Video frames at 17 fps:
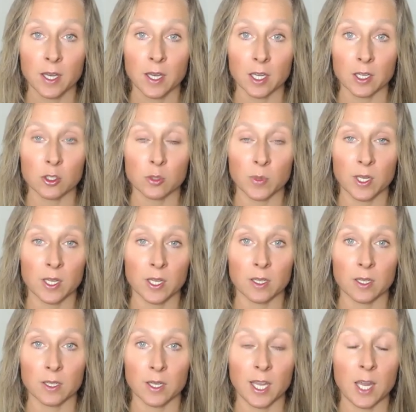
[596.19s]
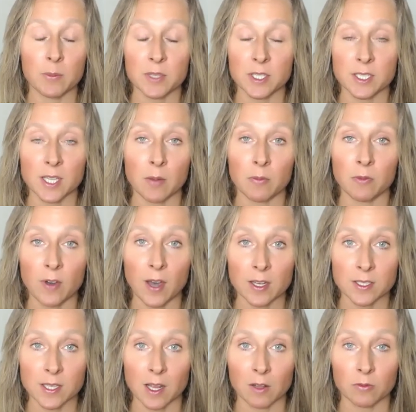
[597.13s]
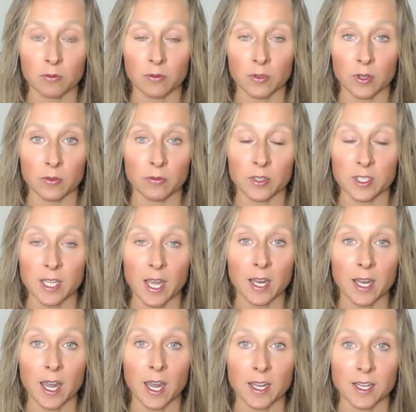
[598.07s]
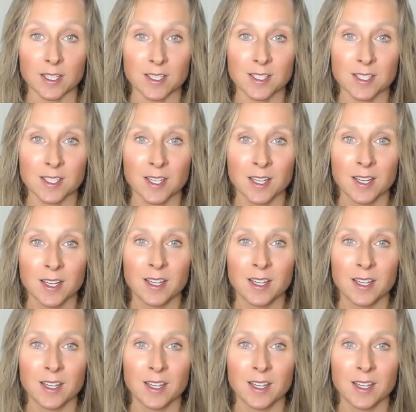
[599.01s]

because uh, we can keep the same fat cell for, for decades.